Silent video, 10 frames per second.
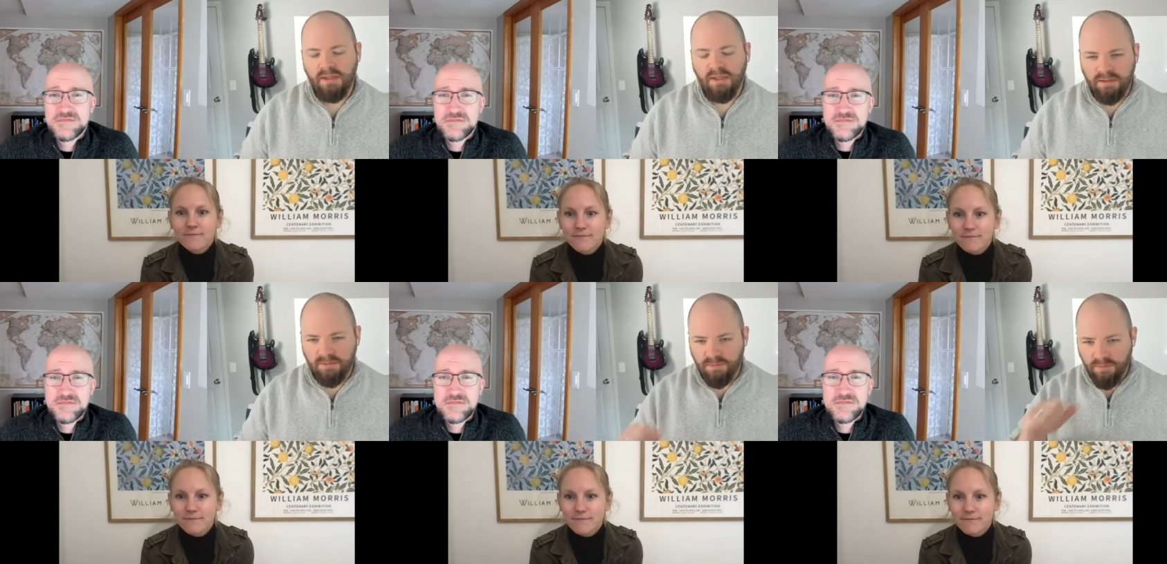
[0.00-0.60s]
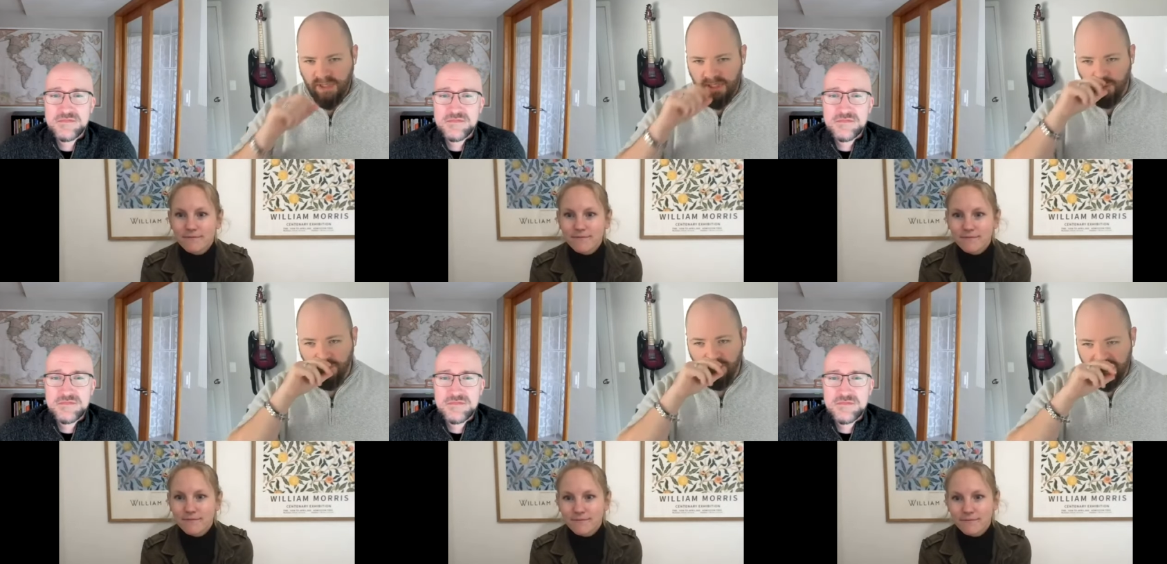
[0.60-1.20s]
Speaker 1: um, kind
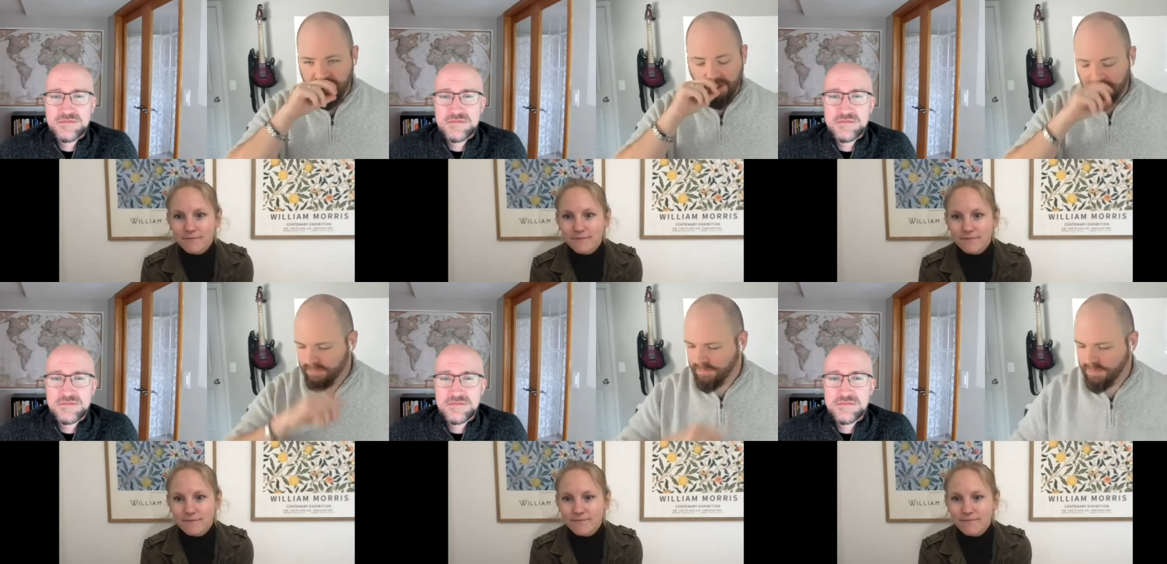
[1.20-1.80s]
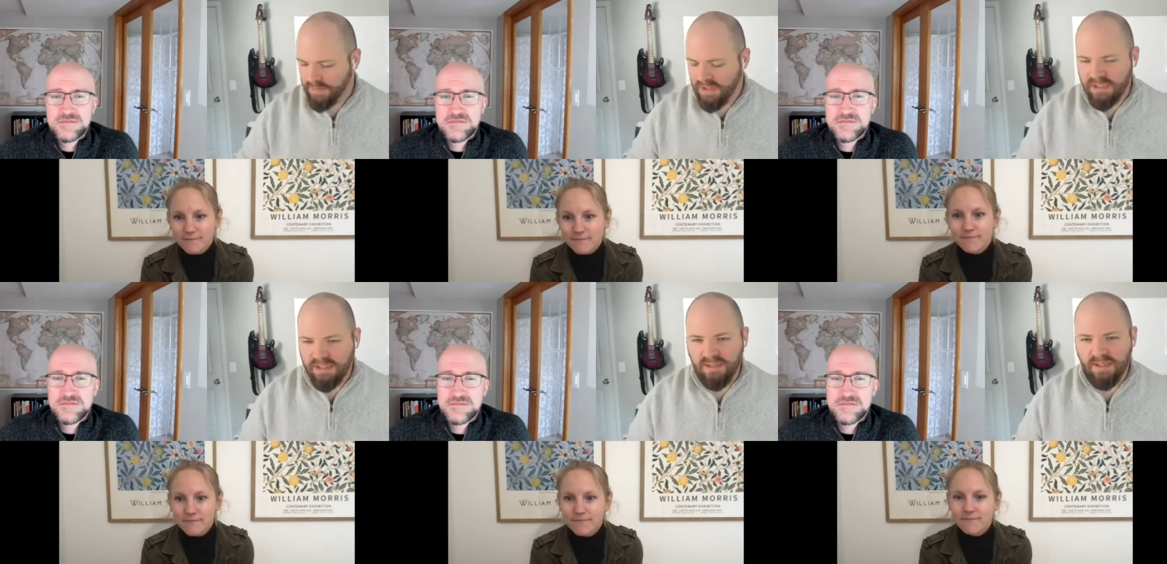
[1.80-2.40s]
of refreshing,
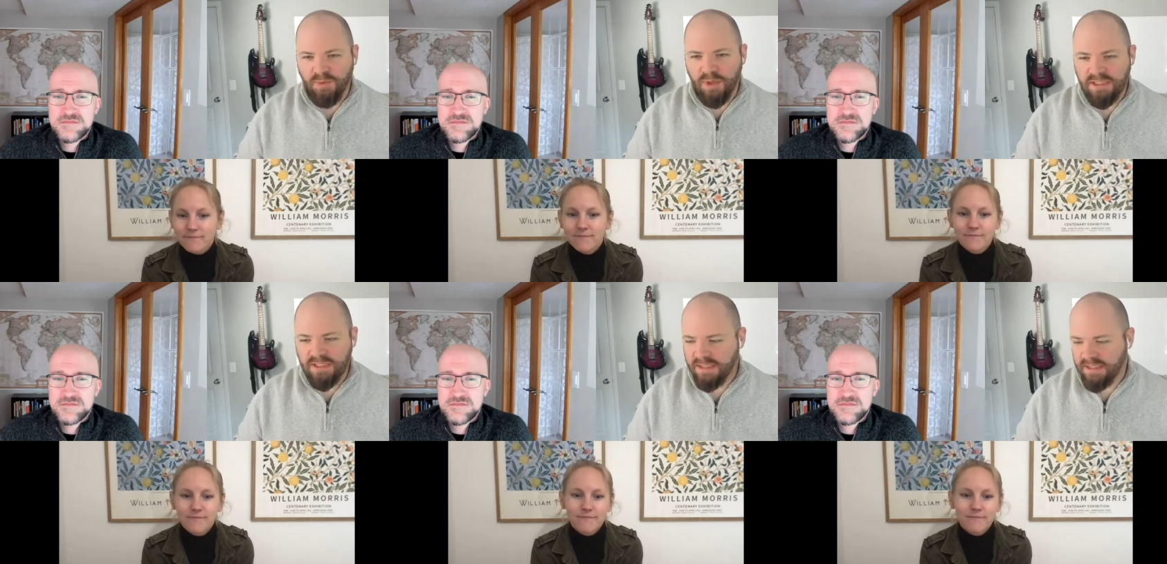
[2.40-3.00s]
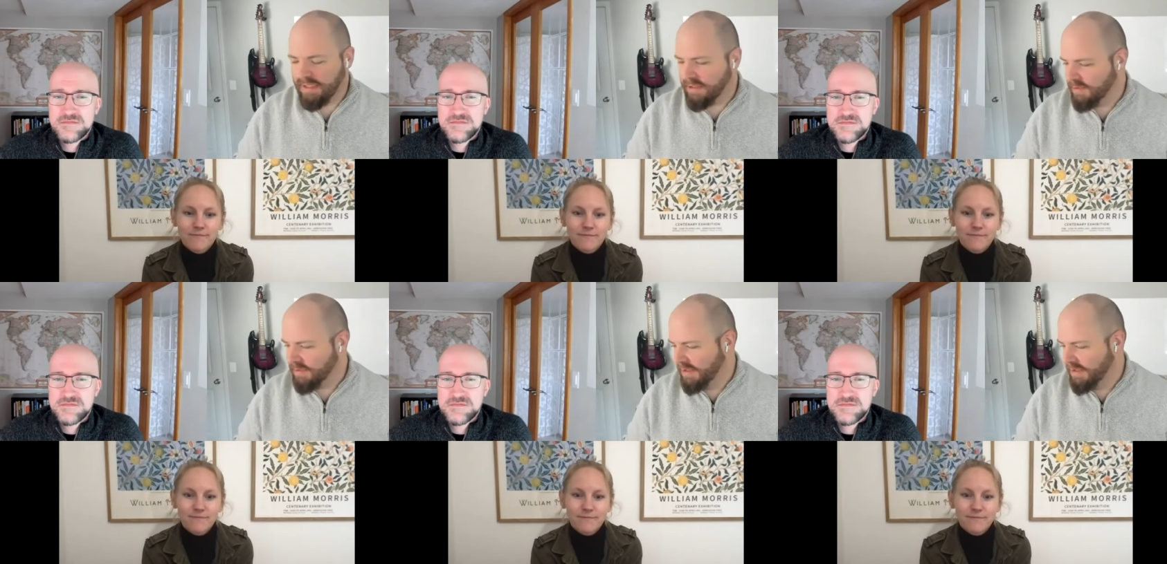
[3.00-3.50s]
because otherwise it's you know